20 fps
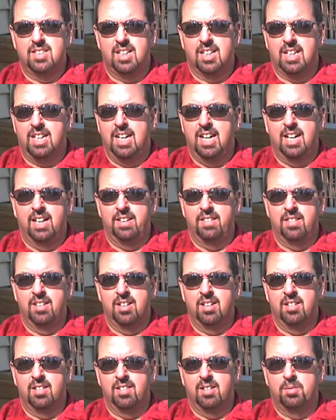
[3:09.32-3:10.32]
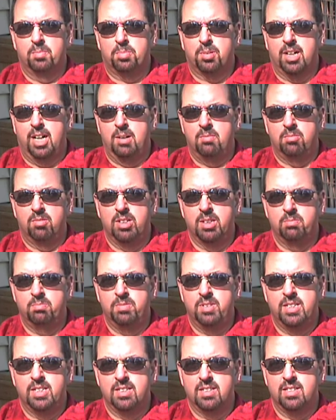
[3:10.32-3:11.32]
again, the prime
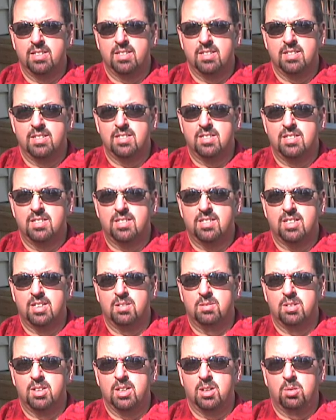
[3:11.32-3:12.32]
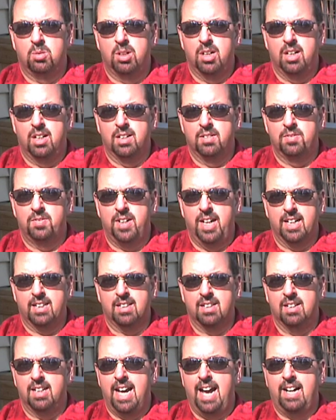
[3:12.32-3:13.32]
rib didn't sit real well. In
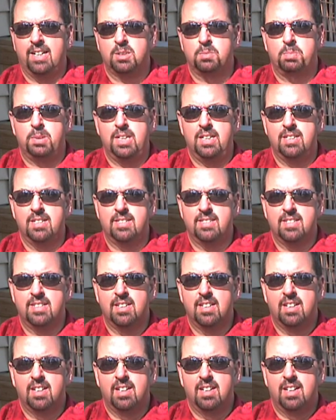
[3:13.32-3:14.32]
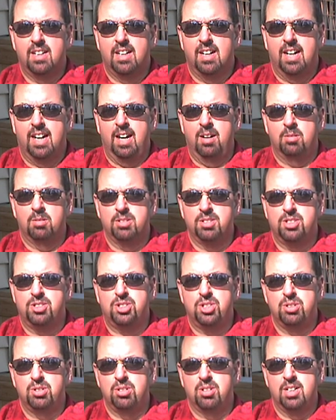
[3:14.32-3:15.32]
fact, the last piece I was
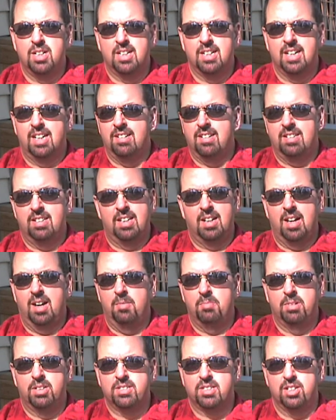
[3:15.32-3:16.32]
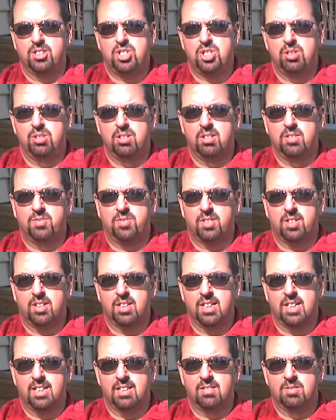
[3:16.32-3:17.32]
chewing, I must have chewed it for
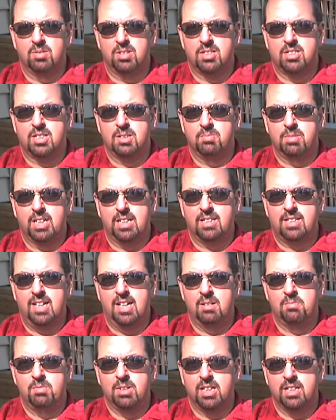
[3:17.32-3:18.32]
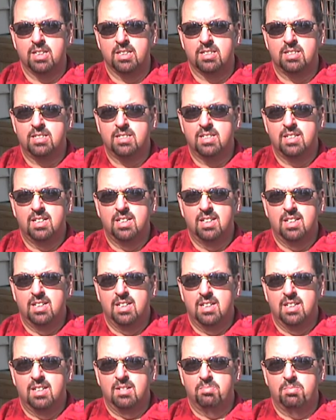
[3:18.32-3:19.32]
like what seemed like 10 minutes
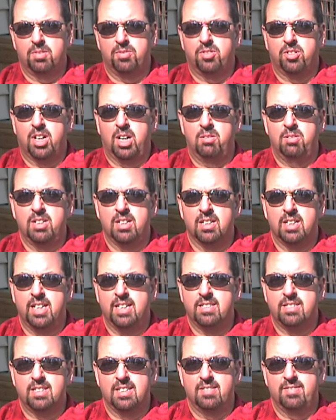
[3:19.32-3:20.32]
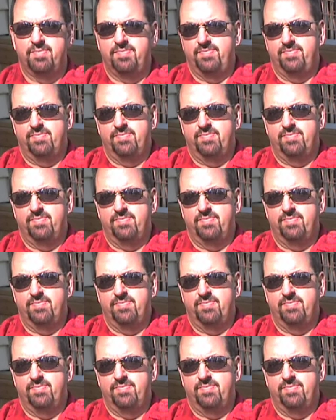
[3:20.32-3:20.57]
before I realized that